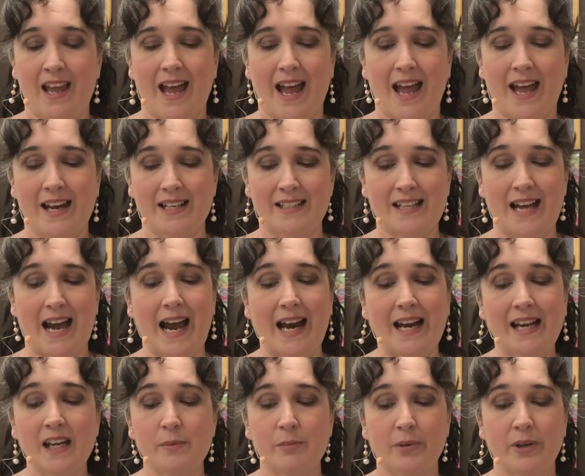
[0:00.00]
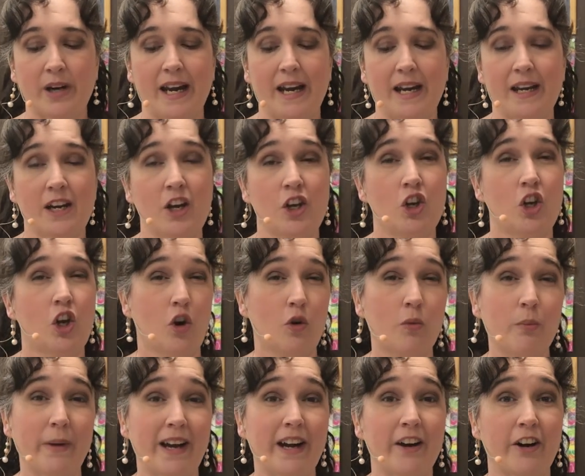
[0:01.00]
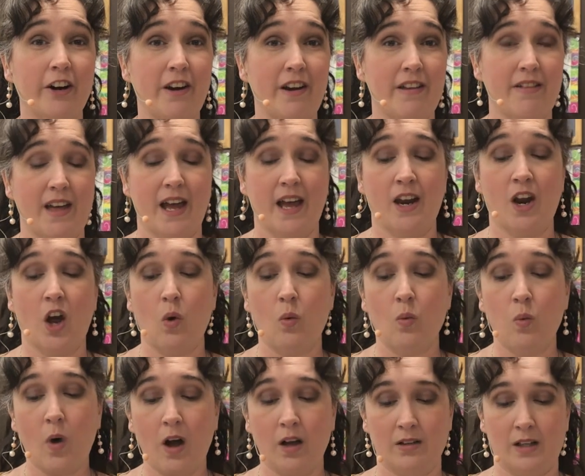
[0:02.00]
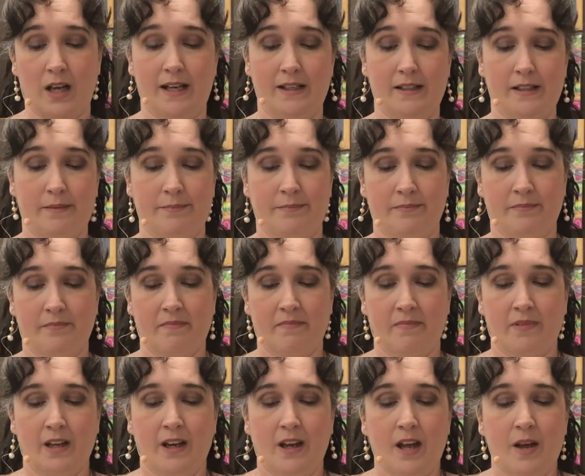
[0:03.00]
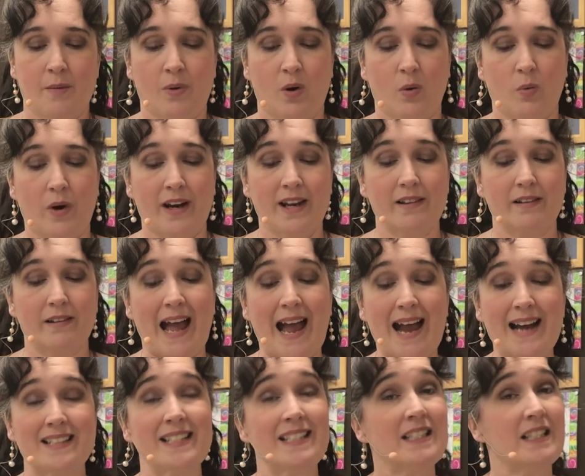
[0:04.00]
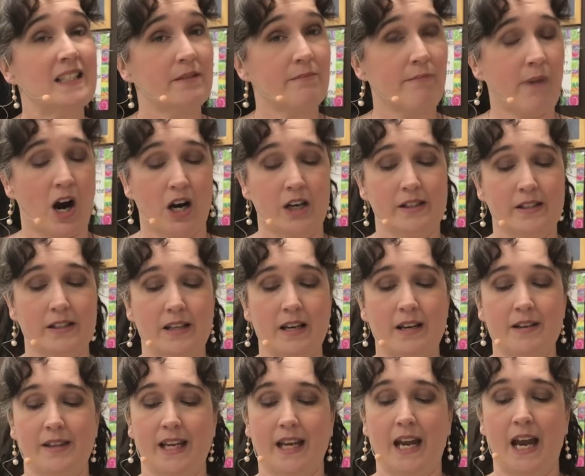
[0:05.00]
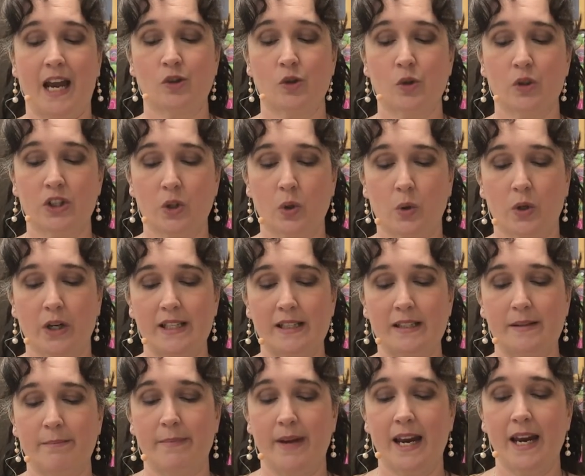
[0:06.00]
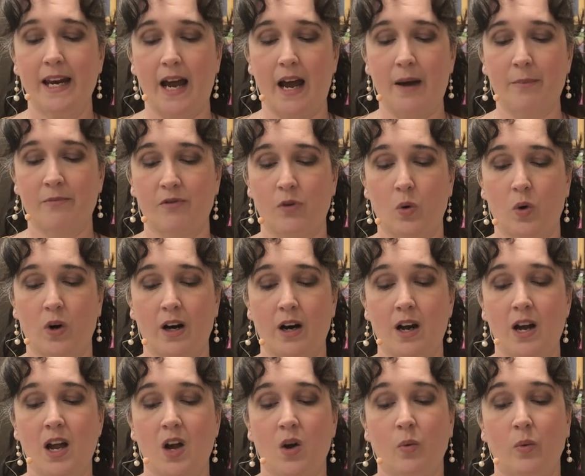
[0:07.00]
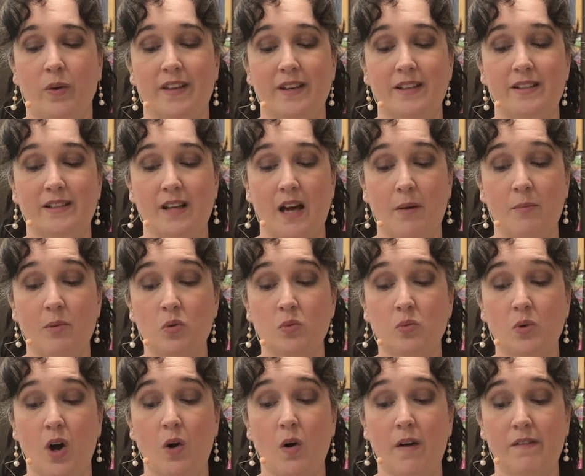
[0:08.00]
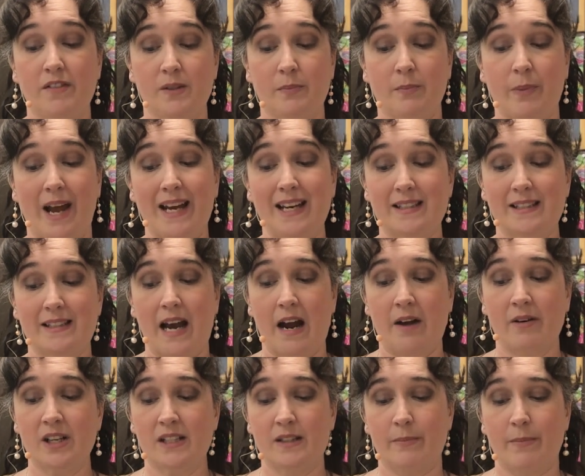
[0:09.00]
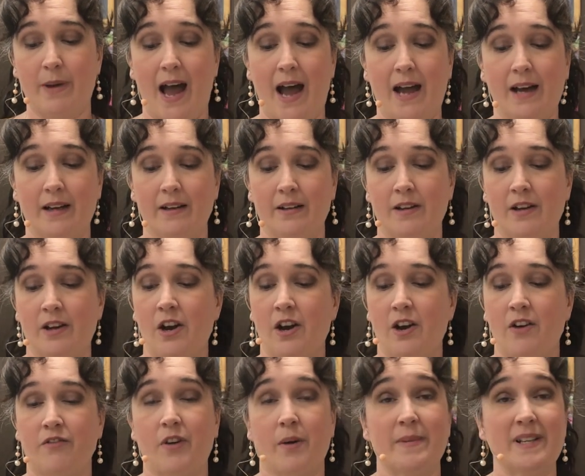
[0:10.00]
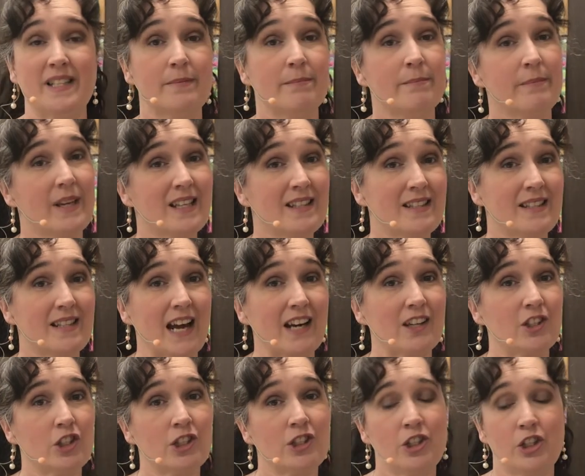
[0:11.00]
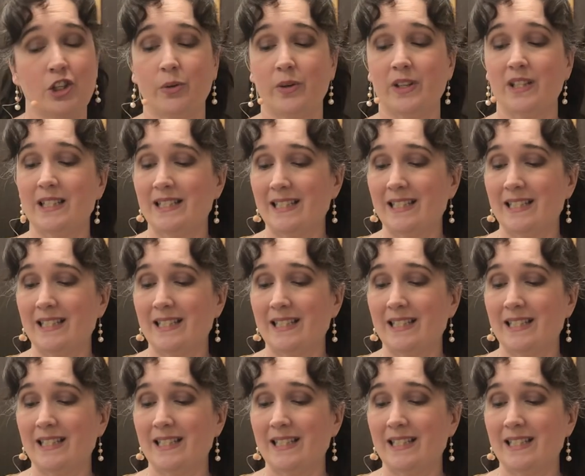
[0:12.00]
and a tiny brain no bigger than a walnut. But what it lacked in smarts, the Kentrosaurus made up for with a double row of spikes down its back, from its midsection to its